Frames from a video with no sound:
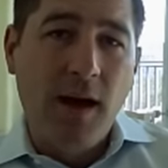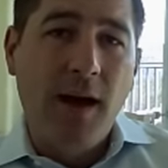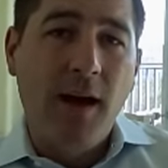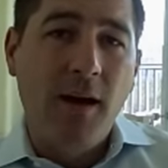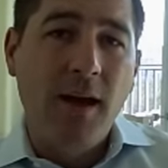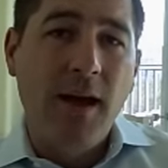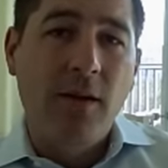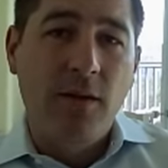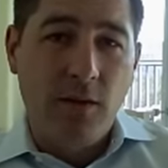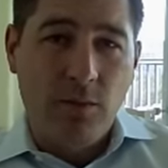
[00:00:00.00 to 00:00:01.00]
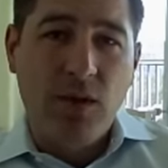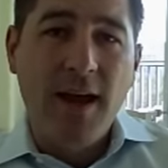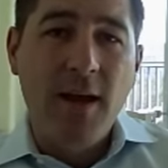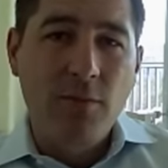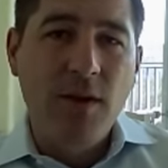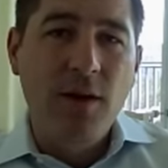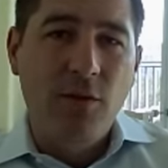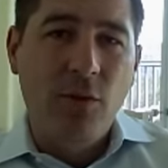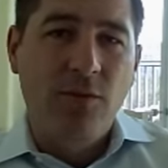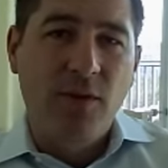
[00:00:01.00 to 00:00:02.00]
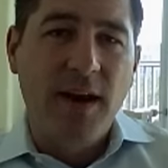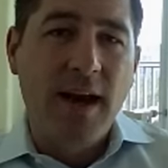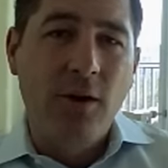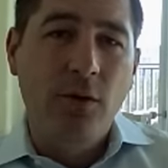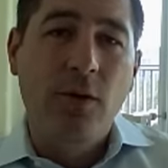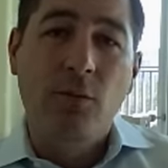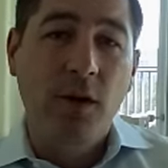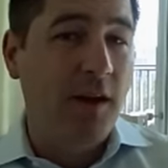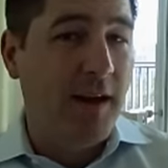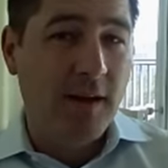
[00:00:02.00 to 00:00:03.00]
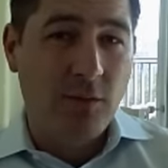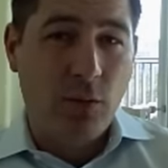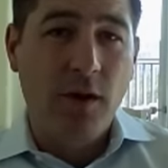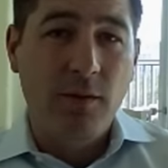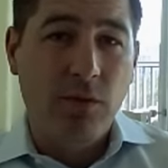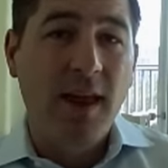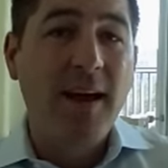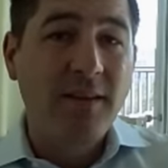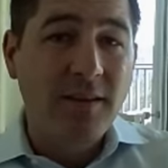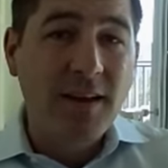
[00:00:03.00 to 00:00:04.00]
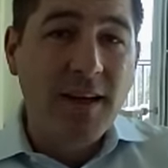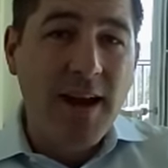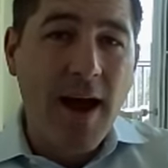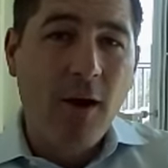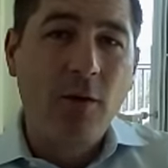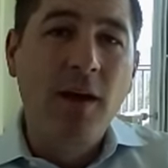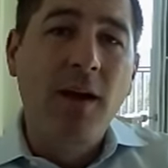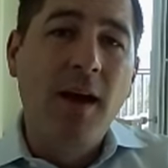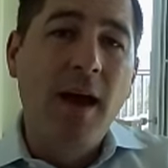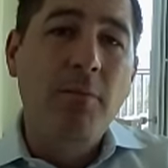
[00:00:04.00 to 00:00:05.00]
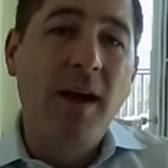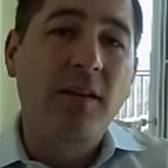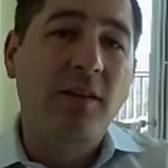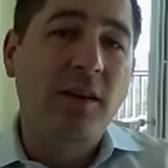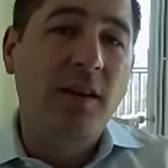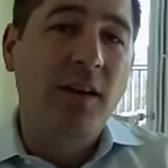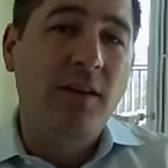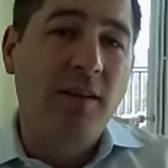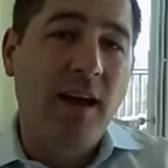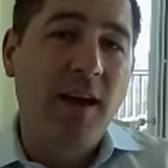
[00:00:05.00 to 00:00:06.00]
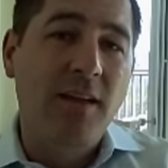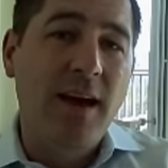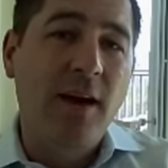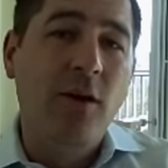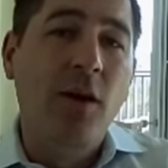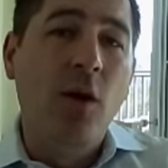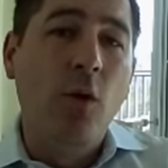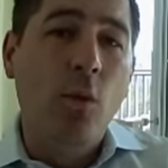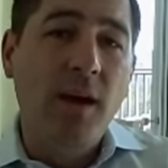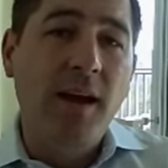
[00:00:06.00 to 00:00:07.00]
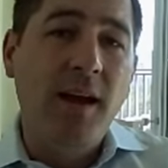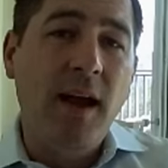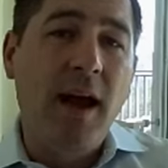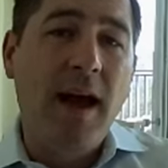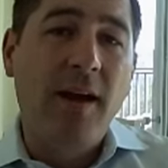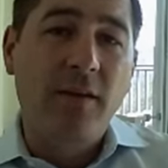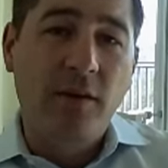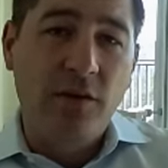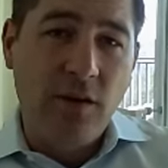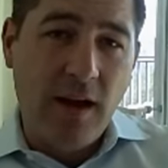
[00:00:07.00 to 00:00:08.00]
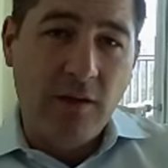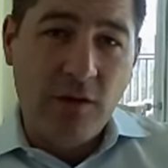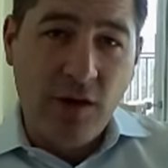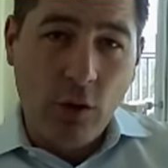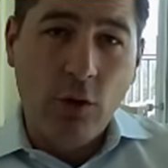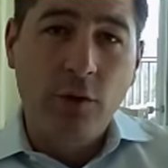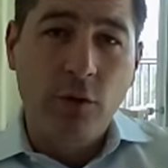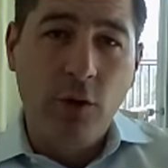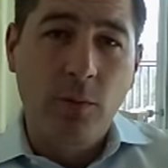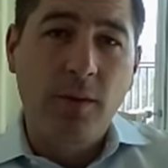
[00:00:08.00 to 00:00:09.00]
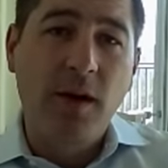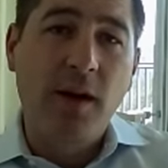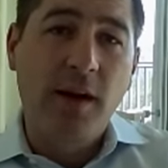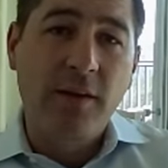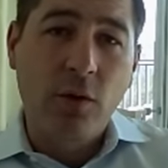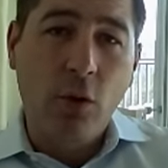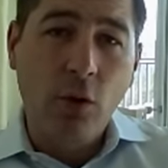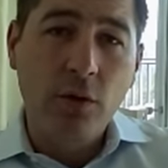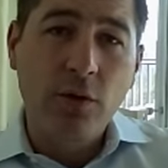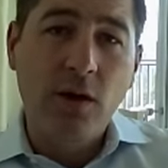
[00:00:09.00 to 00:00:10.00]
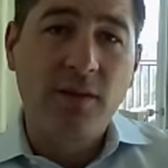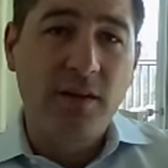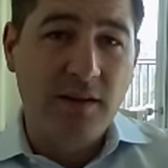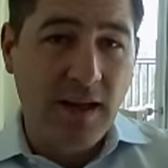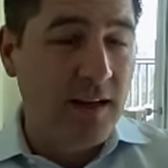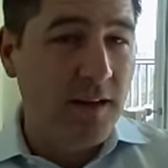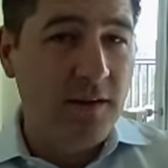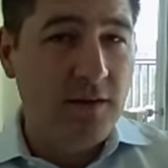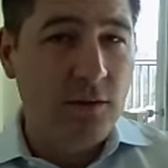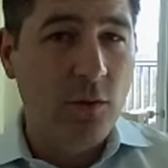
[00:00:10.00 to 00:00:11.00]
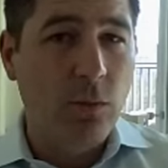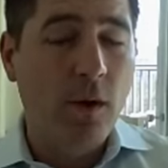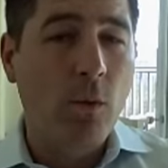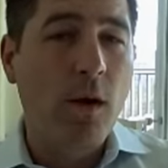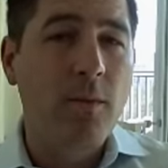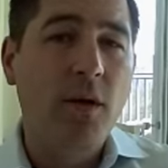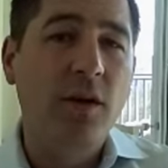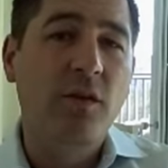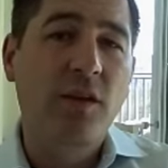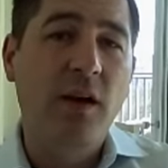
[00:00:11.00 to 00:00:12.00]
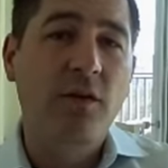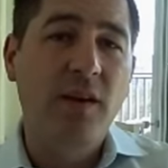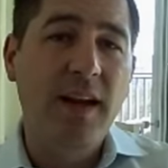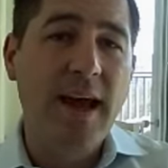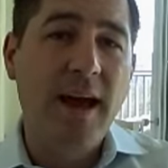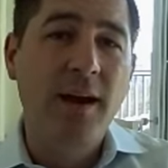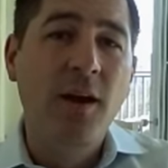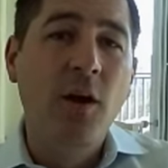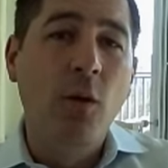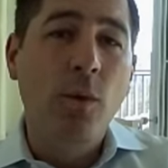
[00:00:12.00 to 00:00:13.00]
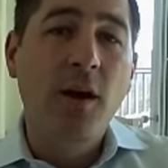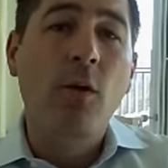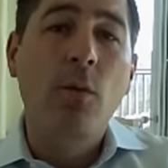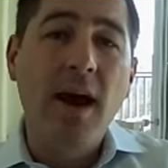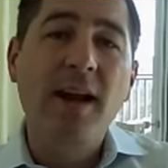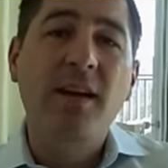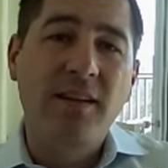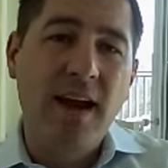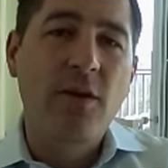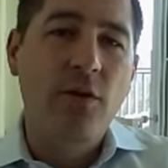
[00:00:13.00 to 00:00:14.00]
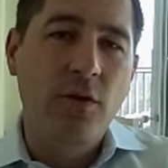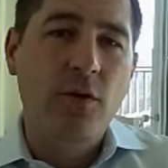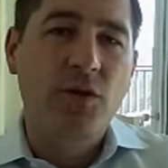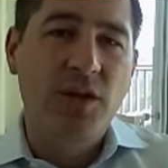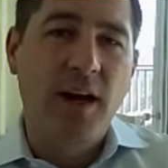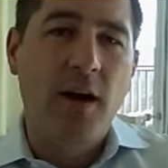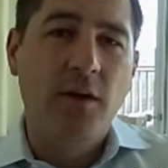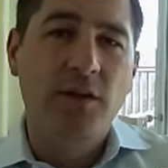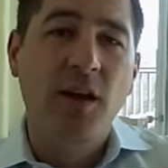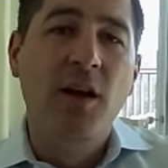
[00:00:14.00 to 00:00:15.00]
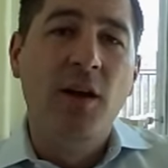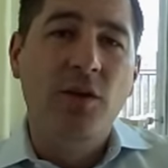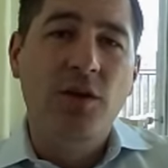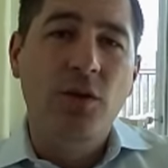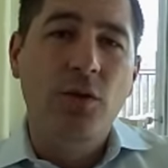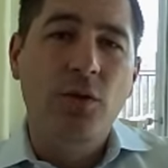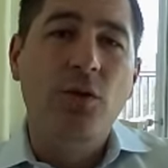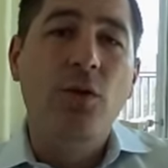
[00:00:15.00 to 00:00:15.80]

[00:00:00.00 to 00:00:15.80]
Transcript: uh, the Plan B group for Yahoo. Really, I guess we're on to Plan C now. And basically saying that we, as a, as a shareholder group, uh, as a holder of at least 2.1 million shares today, we are ready to tender those shares to